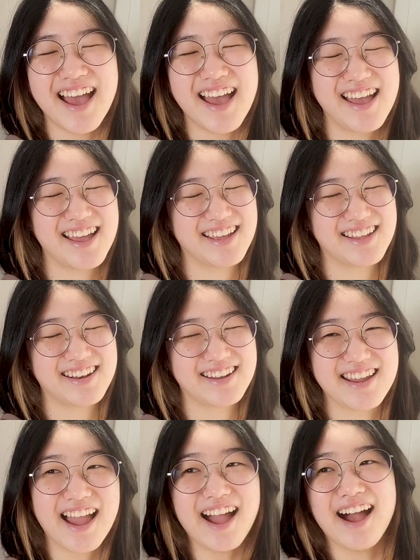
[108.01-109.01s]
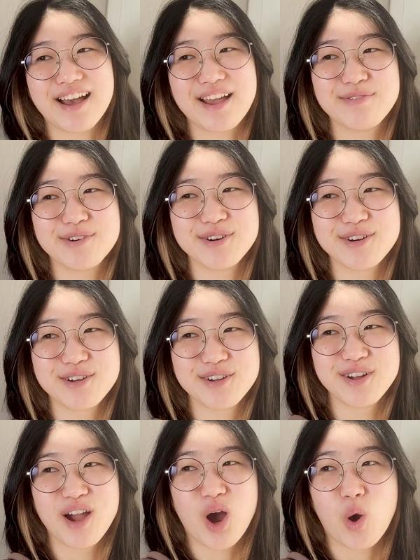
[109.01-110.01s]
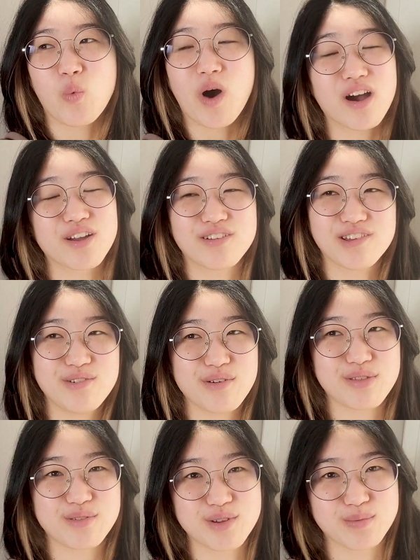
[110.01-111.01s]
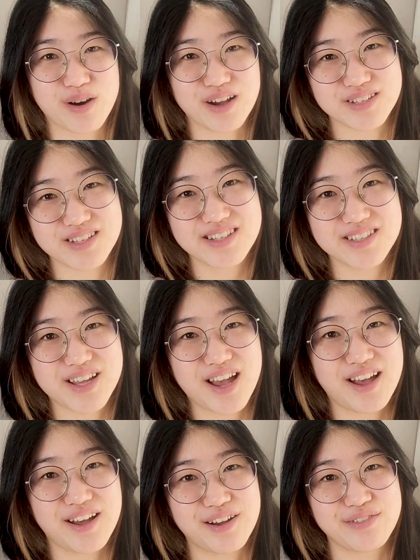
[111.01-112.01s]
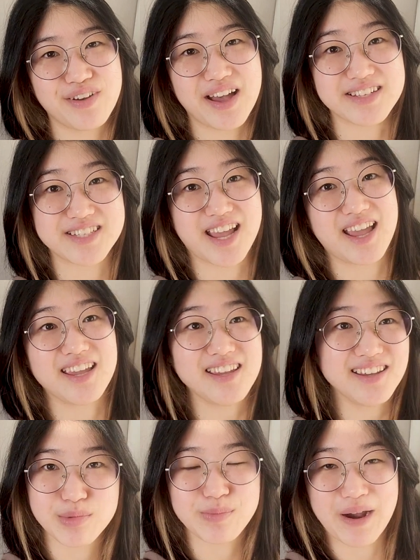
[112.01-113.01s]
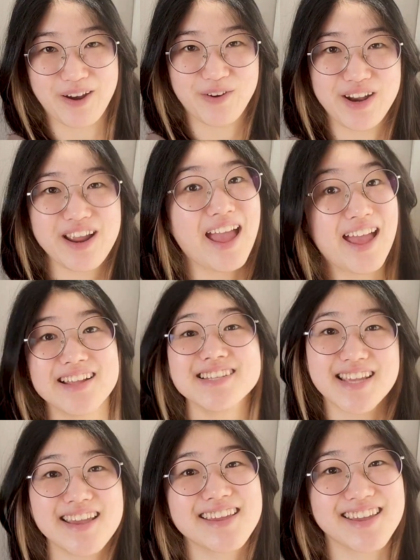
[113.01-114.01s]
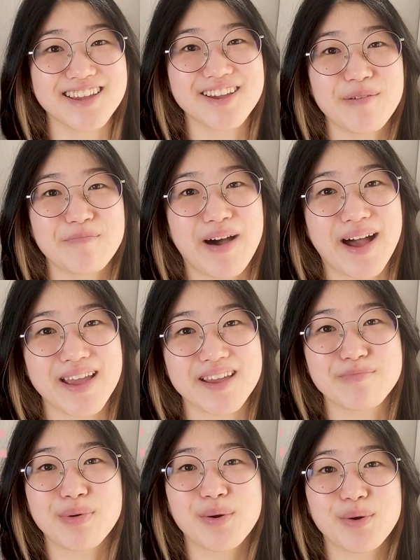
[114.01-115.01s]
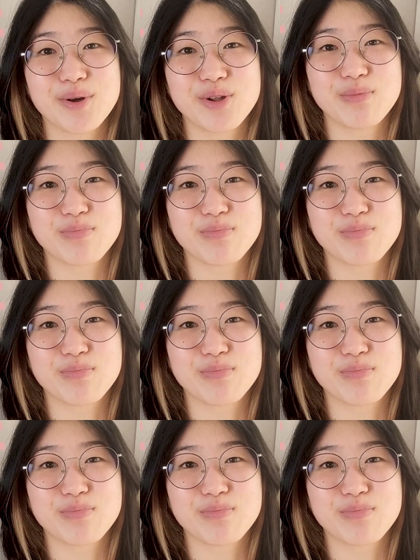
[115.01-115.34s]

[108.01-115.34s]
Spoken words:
And yeah, I will walk you through the process of a day preparing and taking my pole